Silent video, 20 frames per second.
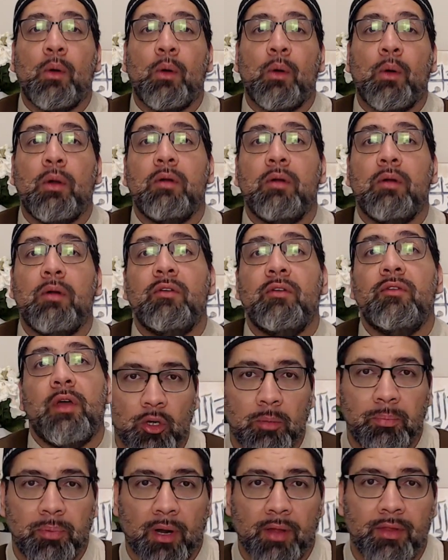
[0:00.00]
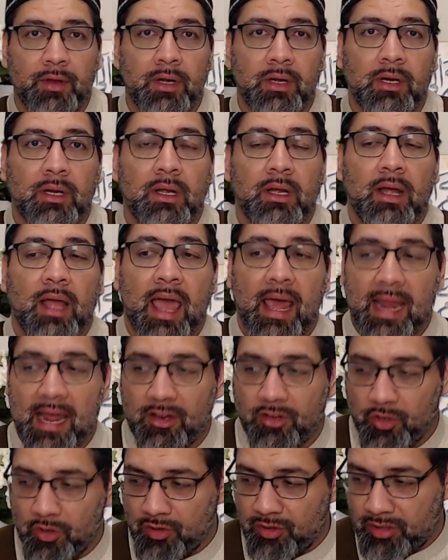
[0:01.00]
as your brother and as
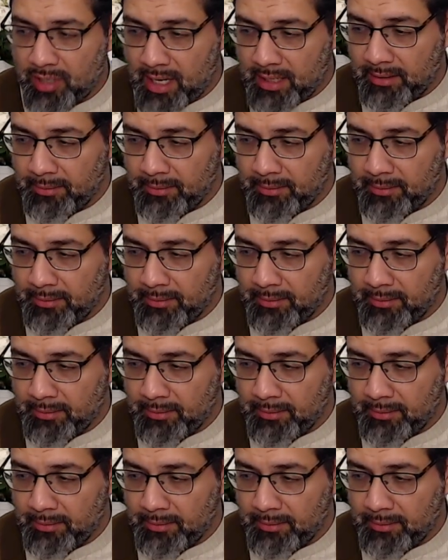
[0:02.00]
your son,